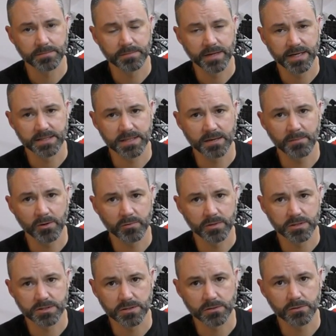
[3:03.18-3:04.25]
has come up with
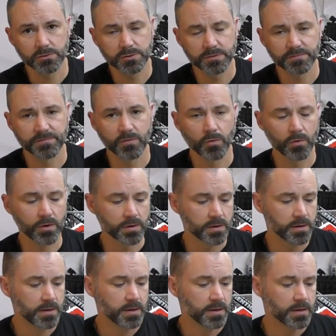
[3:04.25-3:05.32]
a solution for
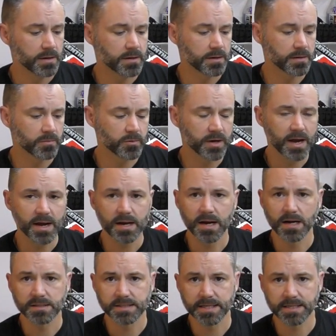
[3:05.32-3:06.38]
it. When I
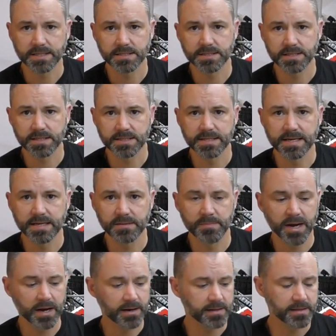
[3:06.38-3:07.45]
contacted 6D
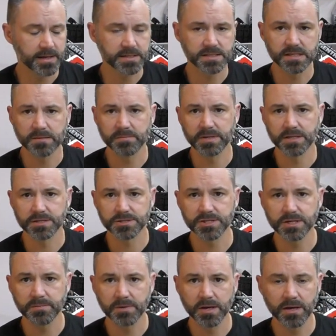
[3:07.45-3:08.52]
about it, they sent me a
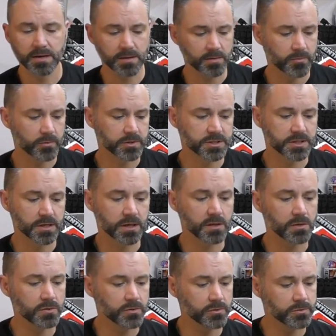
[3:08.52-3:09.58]
shim kit, which
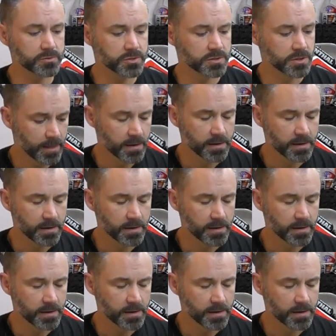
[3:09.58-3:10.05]
includes